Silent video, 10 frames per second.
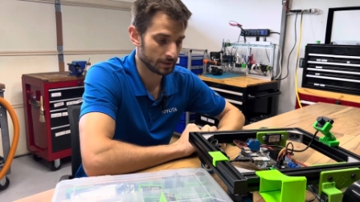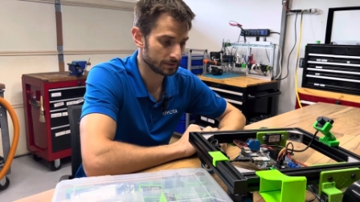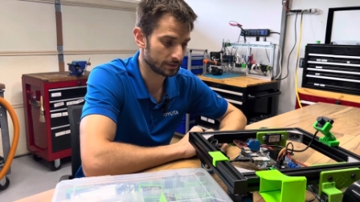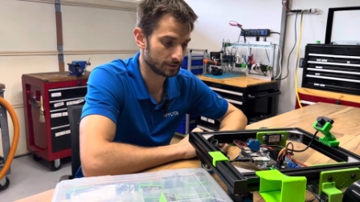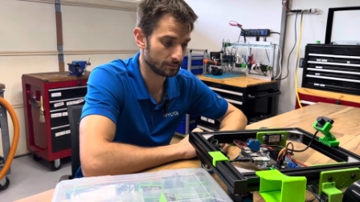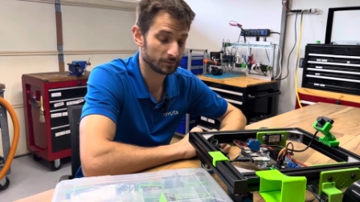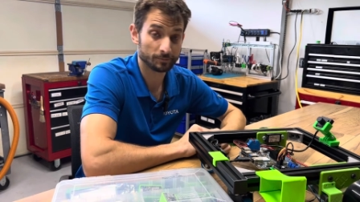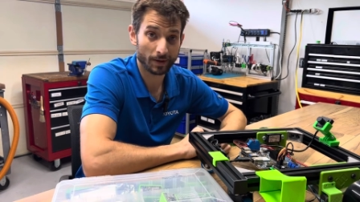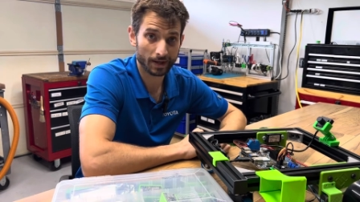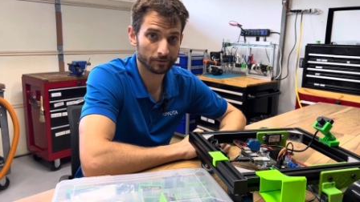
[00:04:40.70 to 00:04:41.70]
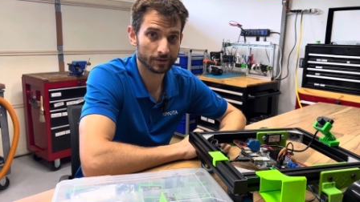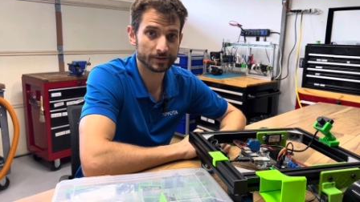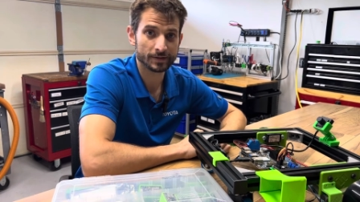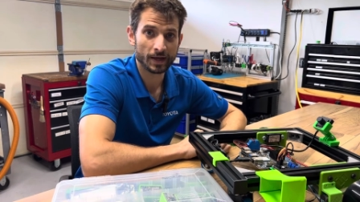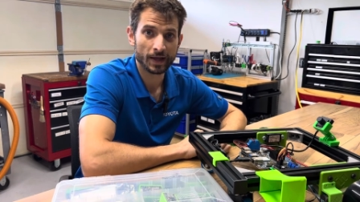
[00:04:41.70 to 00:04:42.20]
systems
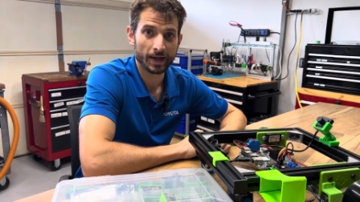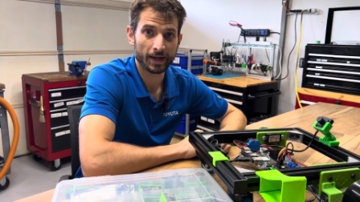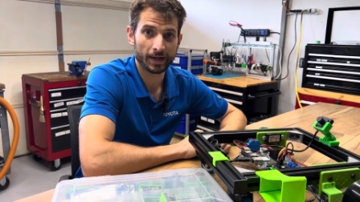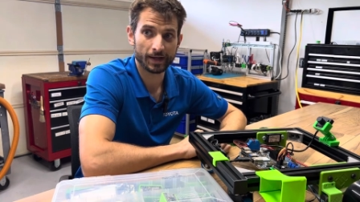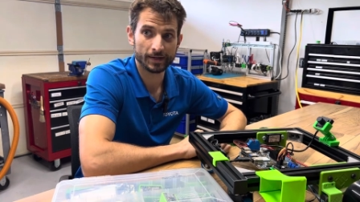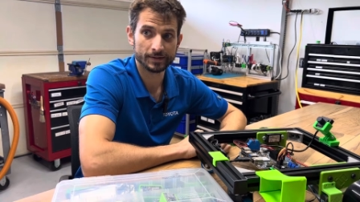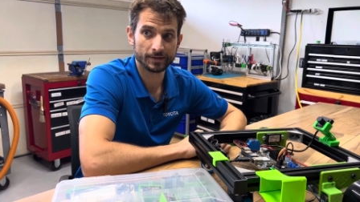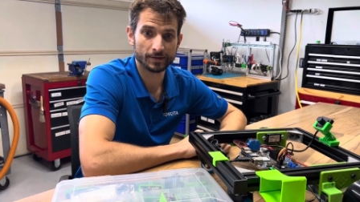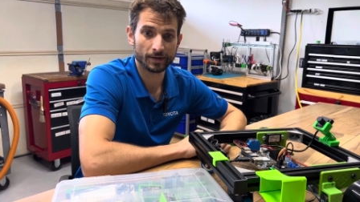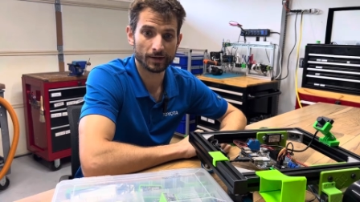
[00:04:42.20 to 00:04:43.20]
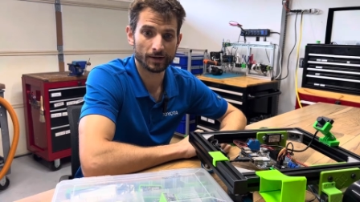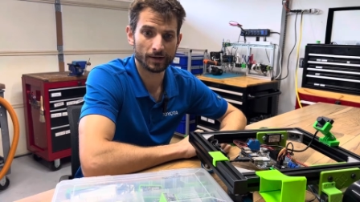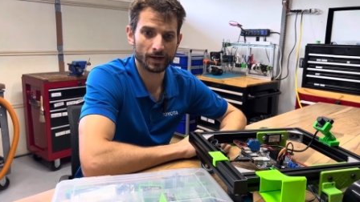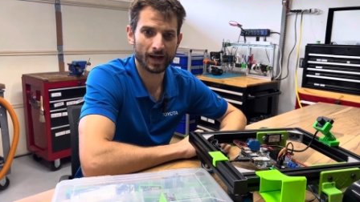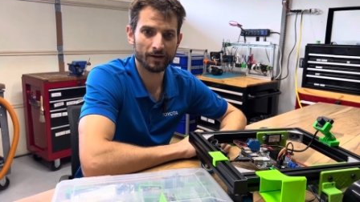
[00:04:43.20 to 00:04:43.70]
batteries and
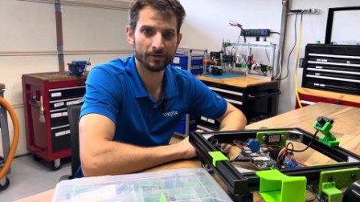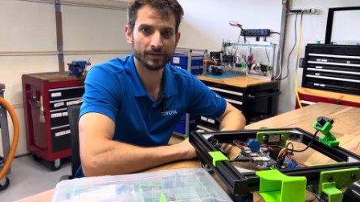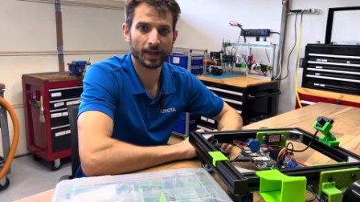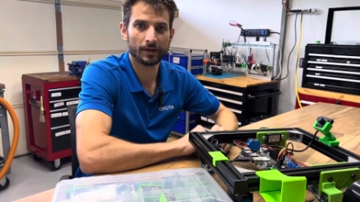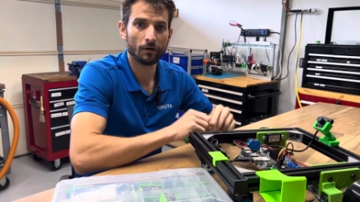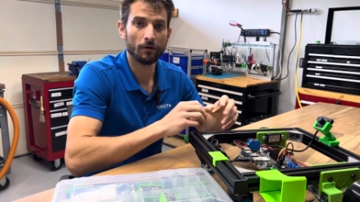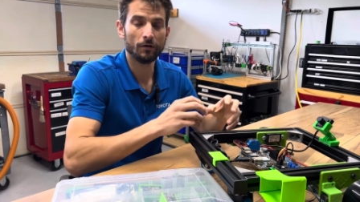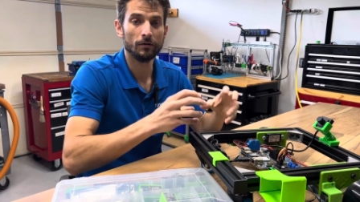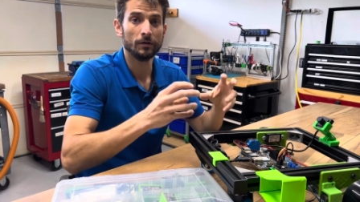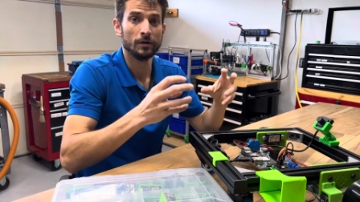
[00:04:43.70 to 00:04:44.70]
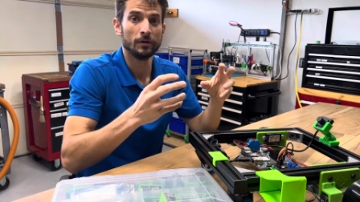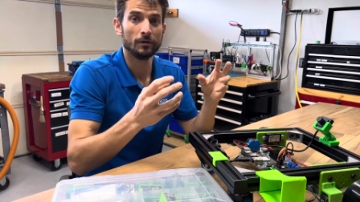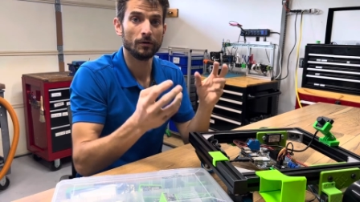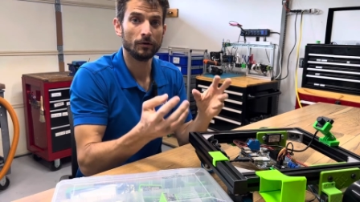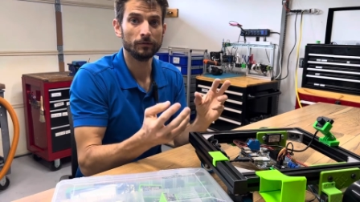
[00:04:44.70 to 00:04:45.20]
uh, having that all
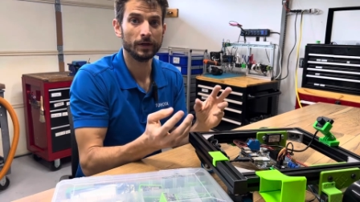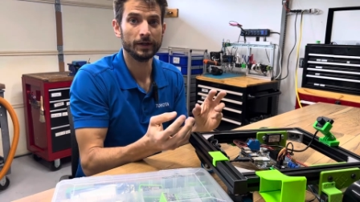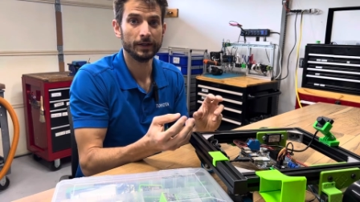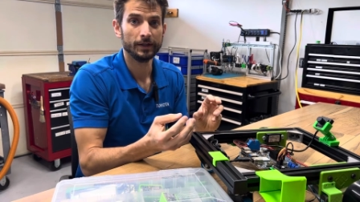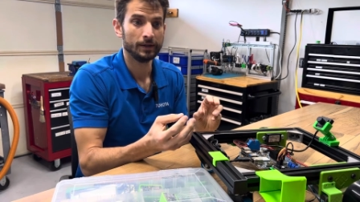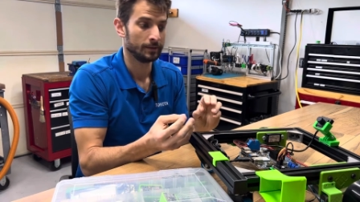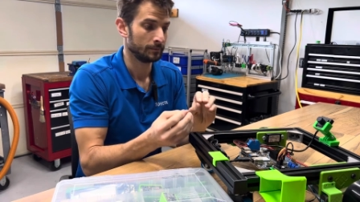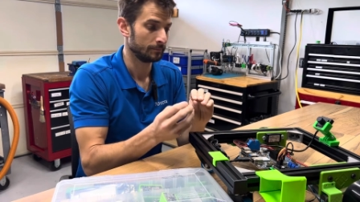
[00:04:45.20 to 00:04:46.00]
already